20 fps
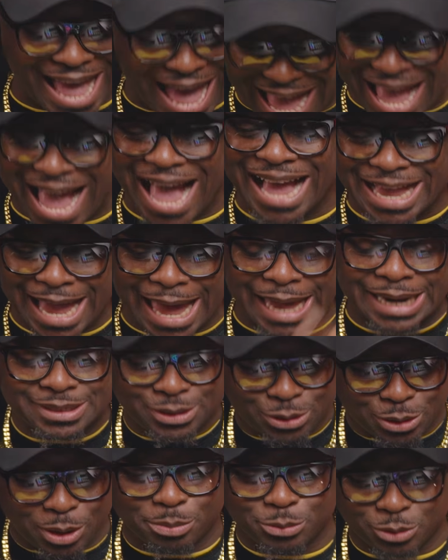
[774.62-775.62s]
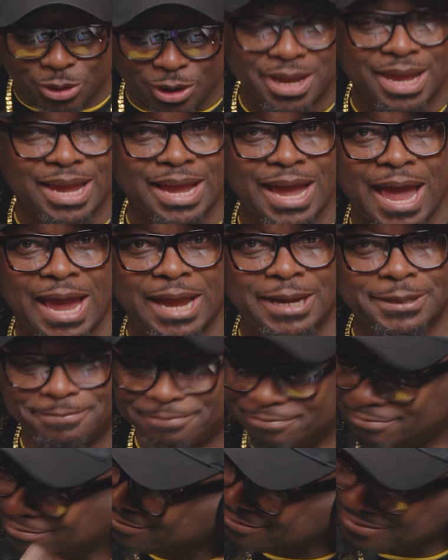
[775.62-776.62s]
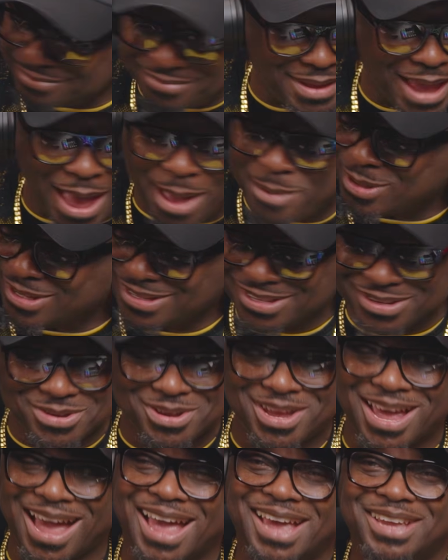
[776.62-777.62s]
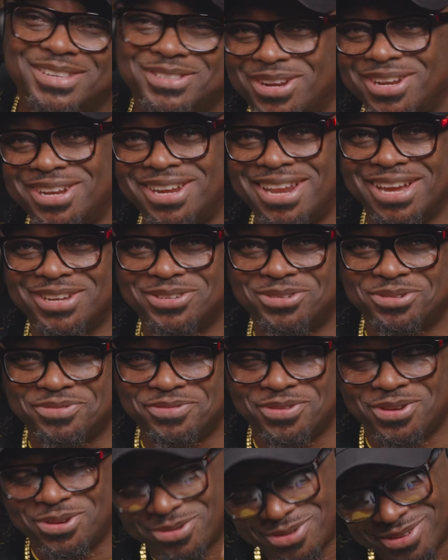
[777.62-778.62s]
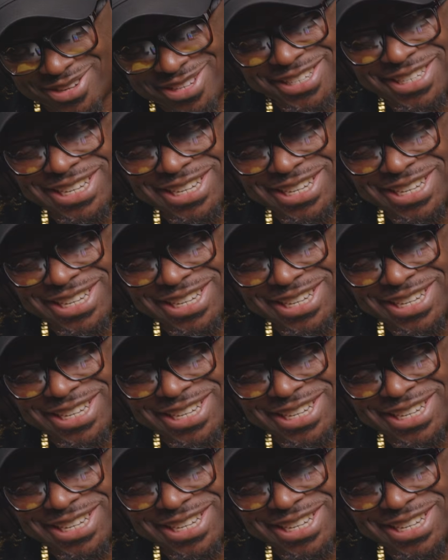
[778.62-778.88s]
I gotta stop talking, right? I'm gonna see you guys on the next review.